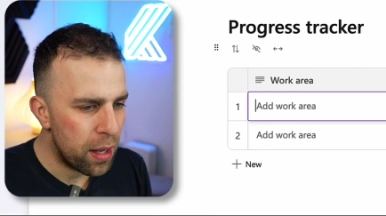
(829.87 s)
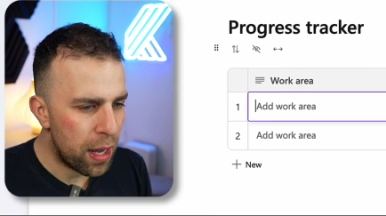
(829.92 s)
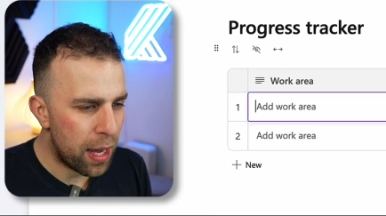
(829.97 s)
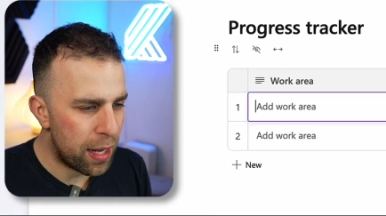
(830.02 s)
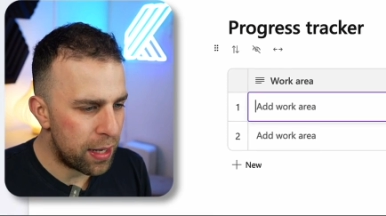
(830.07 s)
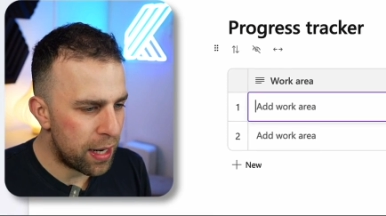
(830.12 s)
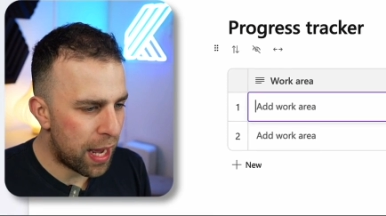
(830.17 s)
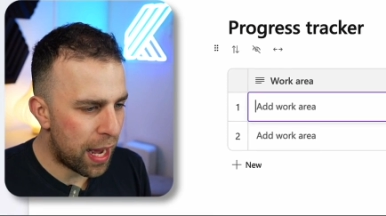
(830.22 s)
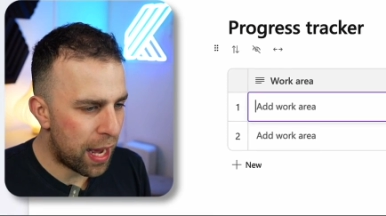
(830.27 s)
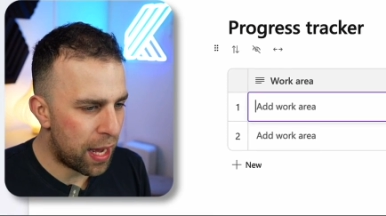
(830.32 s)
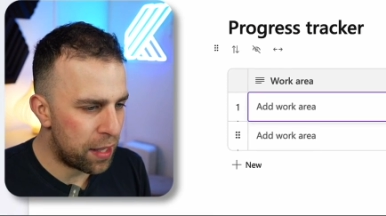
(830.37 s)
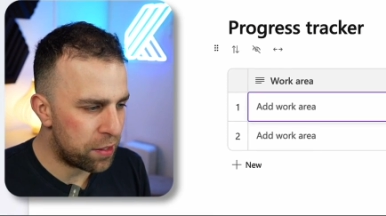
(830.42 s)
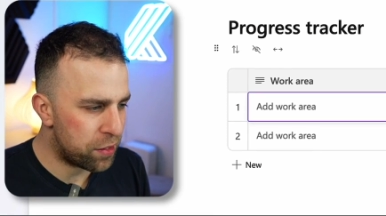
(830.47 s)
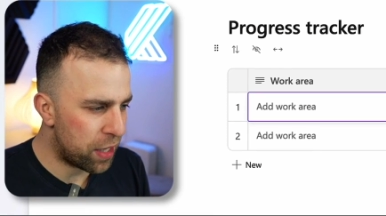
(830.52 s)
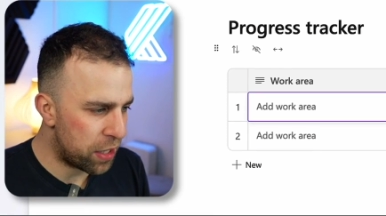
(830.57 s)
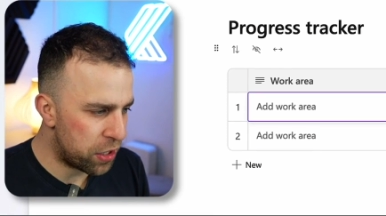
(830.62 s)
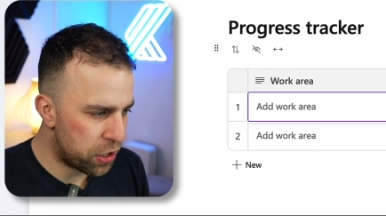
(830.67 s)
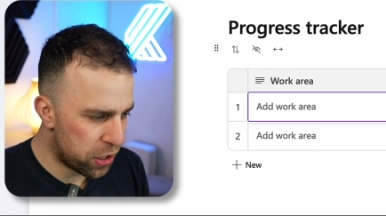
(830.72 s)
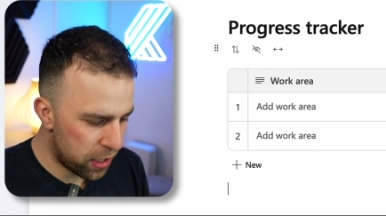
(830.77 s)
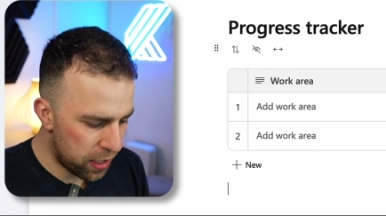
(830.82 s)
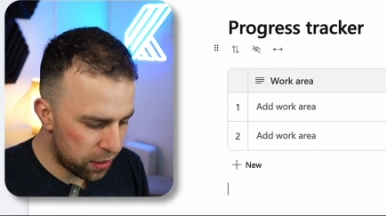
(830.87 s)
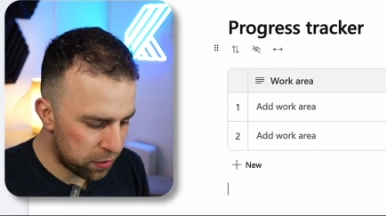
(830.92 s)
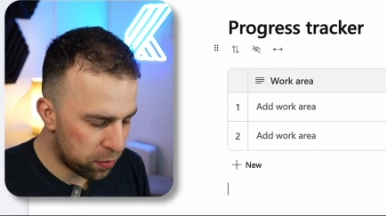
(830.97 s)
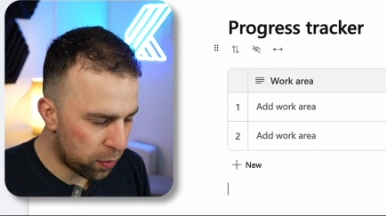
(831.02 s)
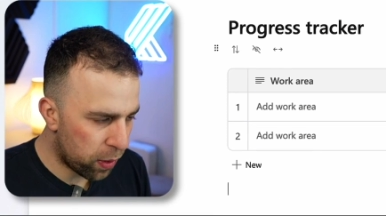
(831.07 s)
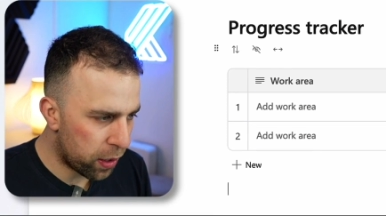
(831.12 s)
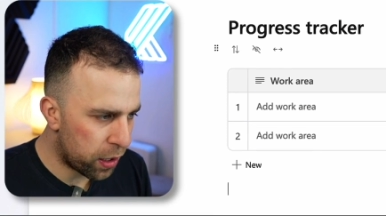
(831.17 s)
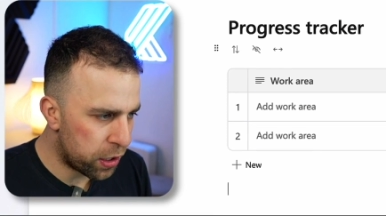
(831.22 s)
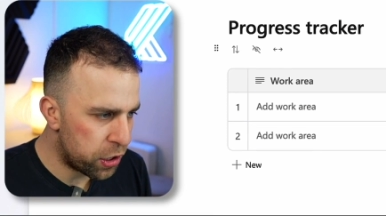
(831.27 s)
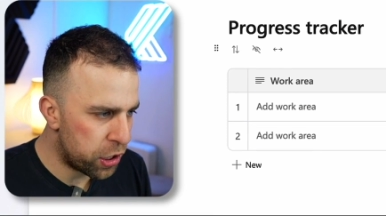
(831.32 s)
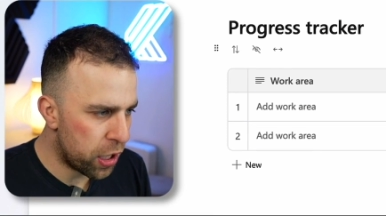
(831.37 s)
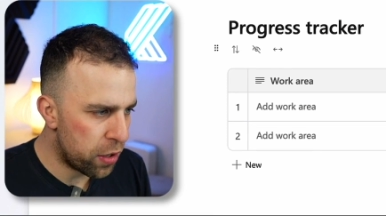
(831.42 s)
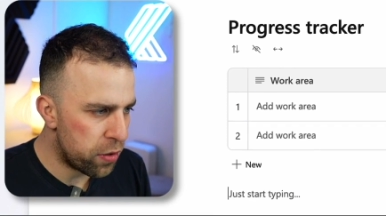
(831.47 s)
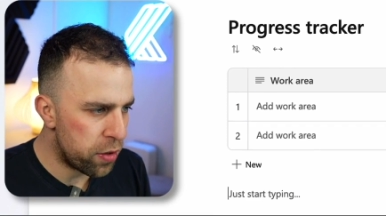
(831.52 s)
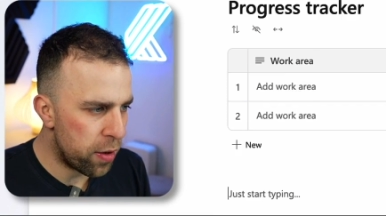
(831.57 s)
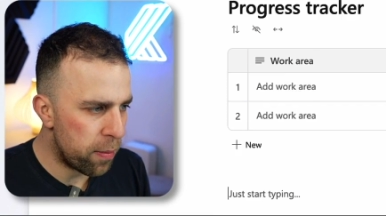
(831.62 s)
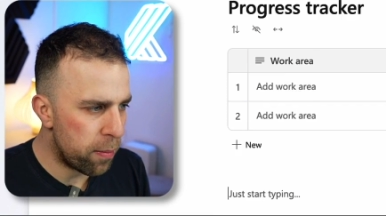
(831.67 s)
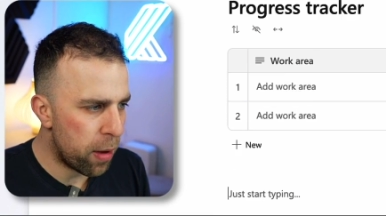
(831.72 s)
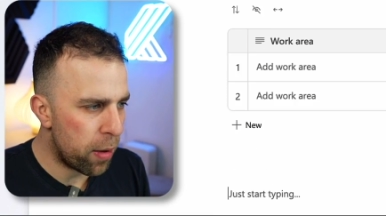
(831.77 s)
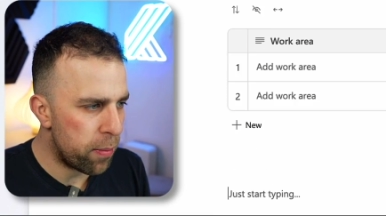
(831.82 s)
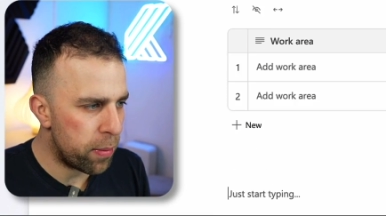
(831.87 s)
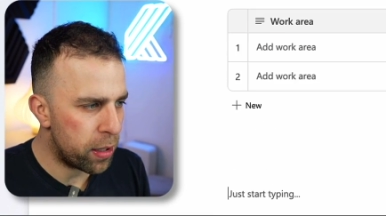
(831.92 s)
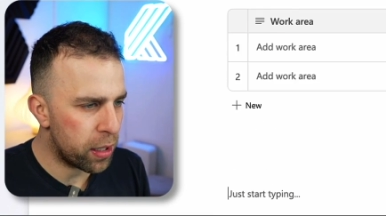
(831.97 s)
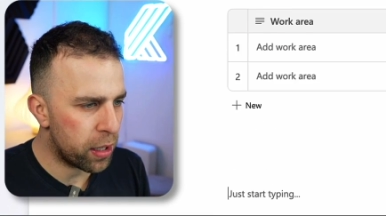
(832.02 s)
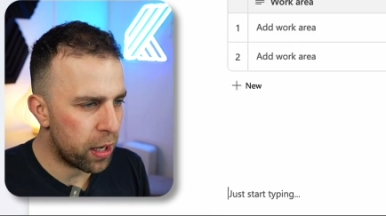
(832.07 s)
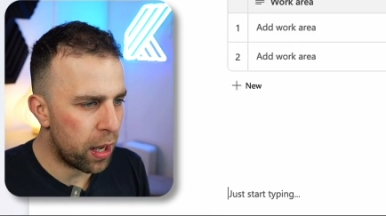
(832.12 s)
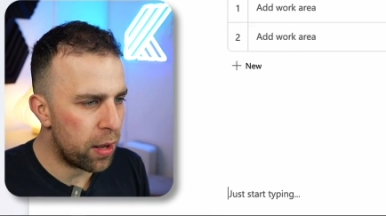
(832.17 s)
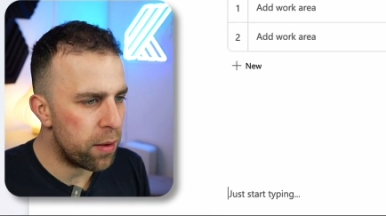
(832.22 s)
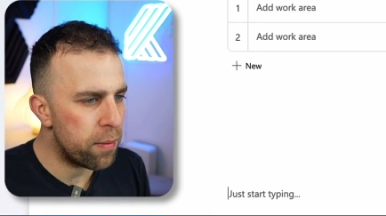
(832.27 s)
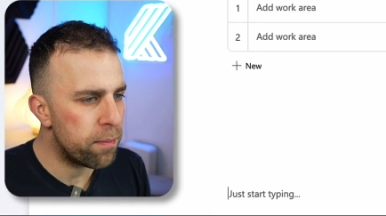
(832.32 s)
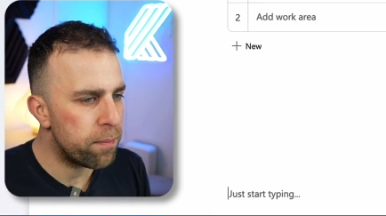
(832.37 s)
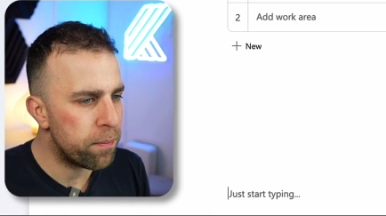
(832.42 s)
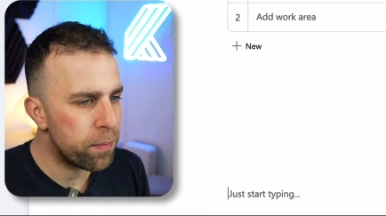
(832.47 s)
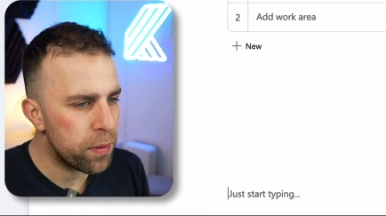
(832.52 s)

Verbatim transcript: and that essentially is one I showed you a moment ago